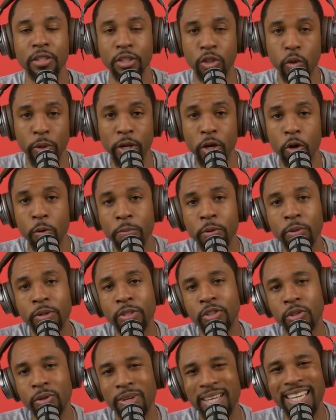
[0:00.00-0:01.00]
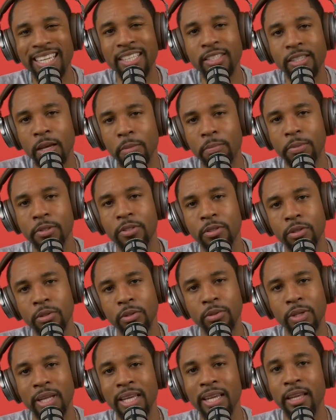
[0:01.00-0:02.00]
So we hope you enjoy each
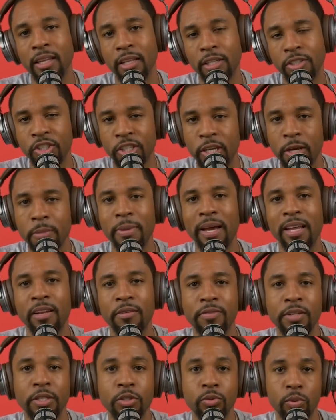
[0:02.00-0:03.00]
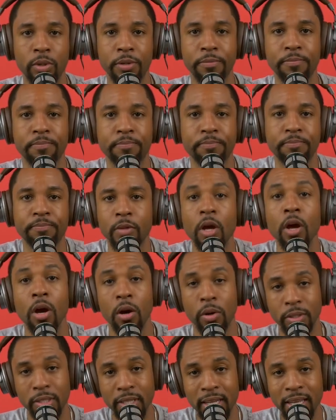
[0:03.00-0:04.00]
episode and get a gem out of each one.
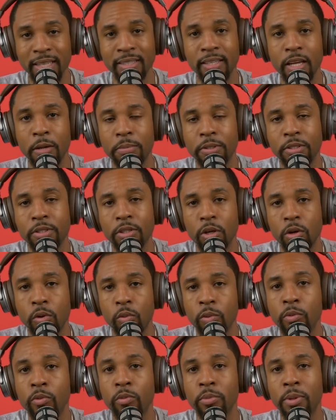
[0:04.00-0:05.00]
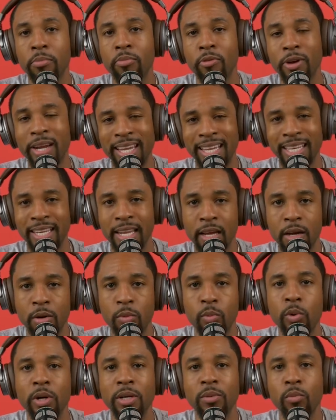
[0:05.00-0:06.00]
On today's episode, we will be breaking
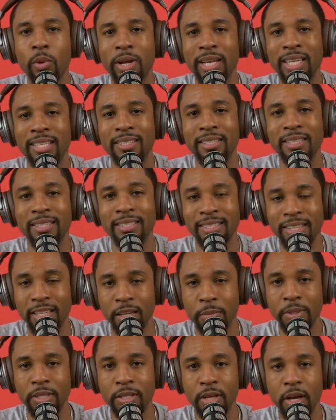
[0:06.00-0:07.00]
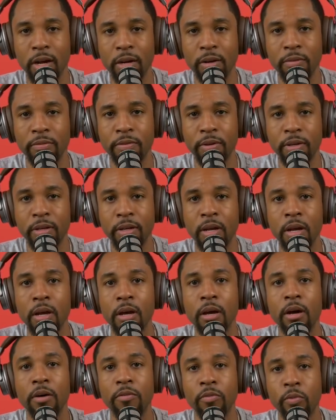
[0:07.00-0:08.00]
down what went into the cinematography
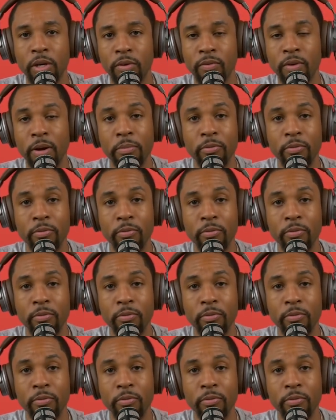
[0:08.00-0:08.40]
of one of our